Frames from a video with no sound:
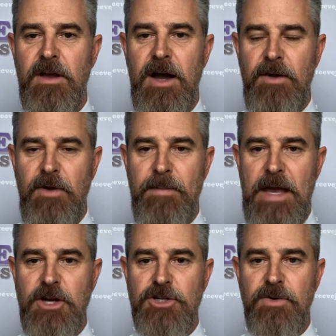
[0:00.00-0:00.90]
hiring
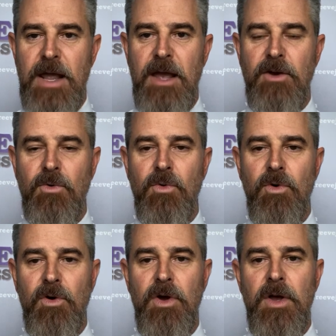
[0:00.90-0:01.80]
manager and
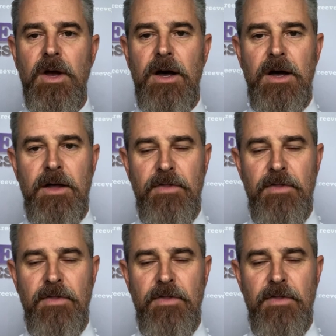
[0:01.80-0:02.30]
or uh,